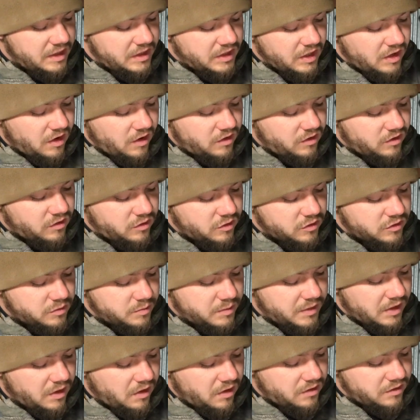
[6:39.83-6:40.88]
the article to be
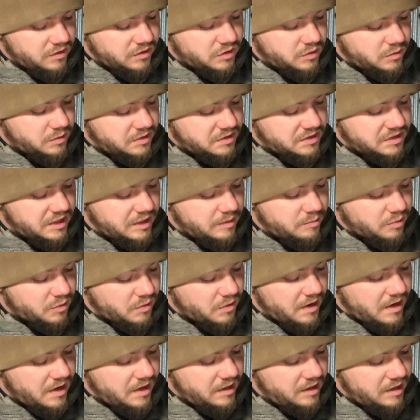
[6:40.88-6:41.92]
hardened to a deep
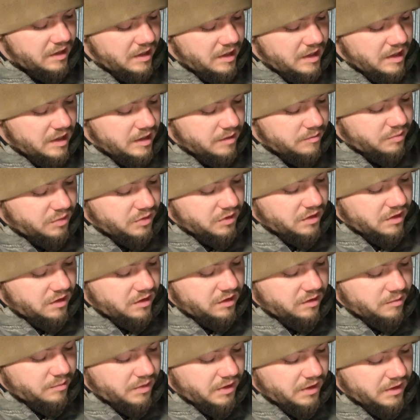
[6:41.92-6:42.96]
red and put on the
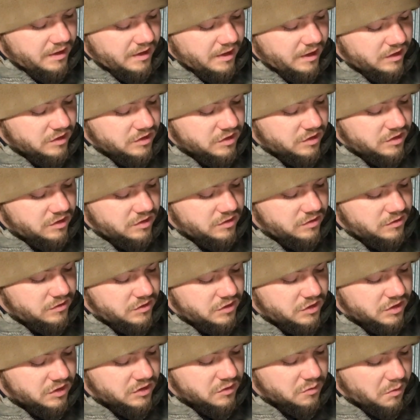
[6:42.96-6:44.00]
potash
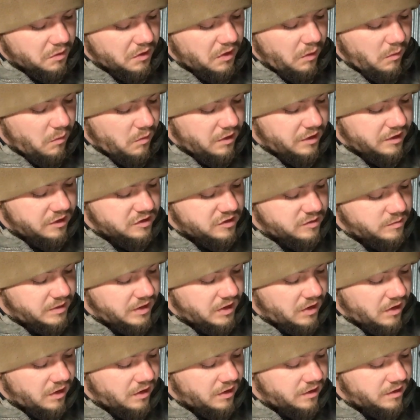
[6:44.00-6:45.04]
just where you want it to be
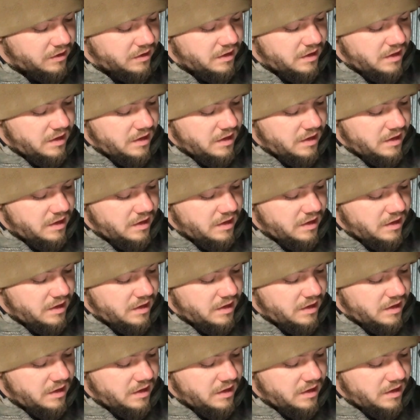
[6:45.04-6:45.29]
hard.